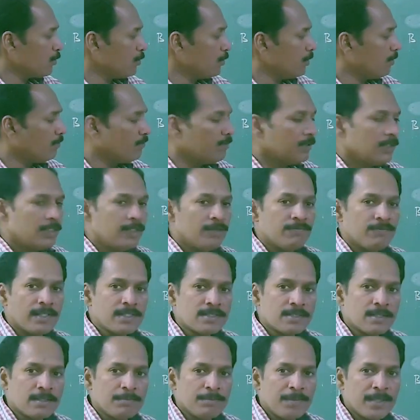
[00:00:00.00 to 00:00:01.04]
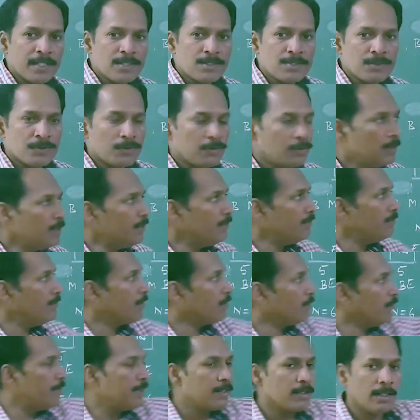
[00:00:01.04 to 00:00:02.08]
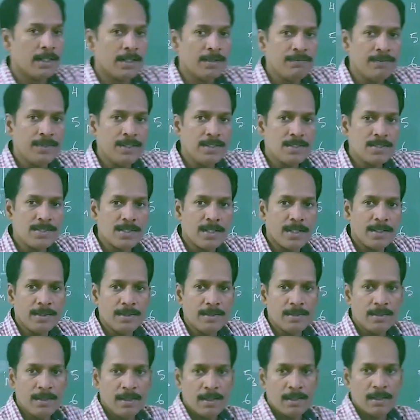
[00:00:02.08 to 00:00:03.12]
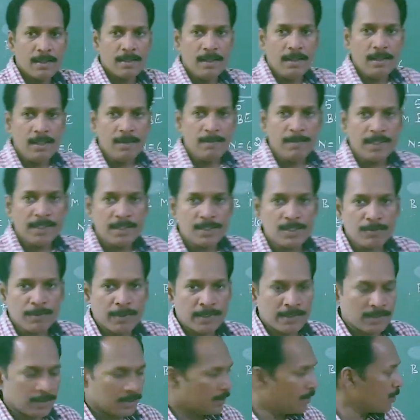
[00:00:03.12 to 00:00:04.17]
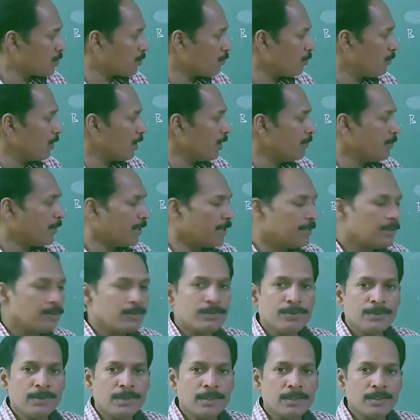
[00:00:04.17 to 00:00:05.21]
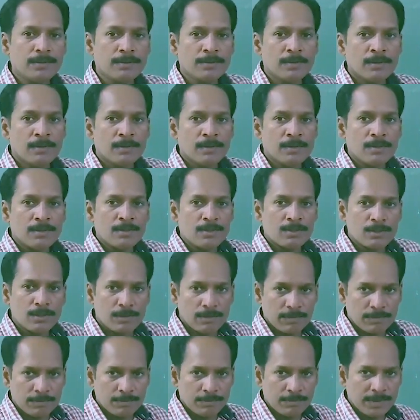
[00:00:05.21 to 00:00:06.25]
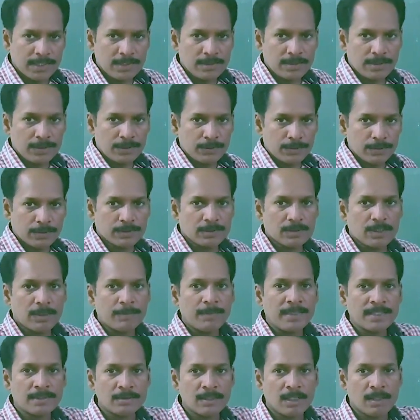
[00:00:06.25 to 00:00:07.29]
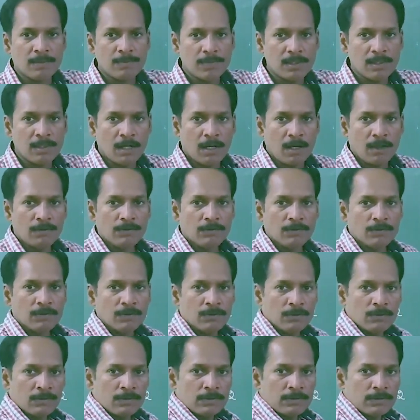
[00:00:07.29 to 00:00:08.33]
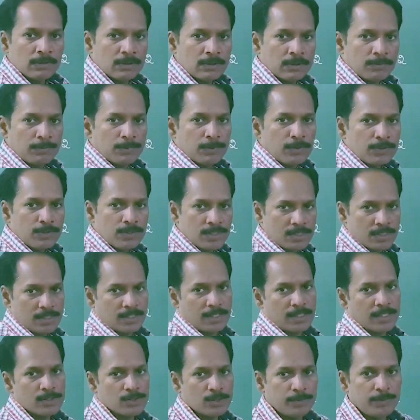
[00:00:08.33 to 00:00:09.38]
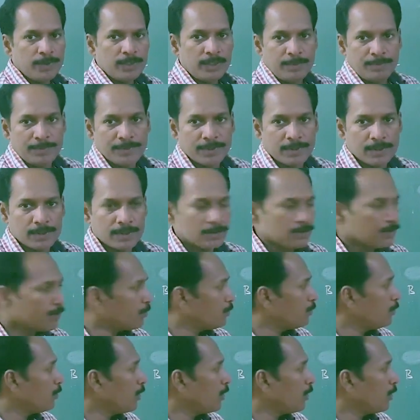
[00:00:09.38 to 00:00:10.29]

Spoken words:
So in first comparison only we quit and we decided the element is present. That's what I am trying to do here. So because I took some example how the processing has to be repeated.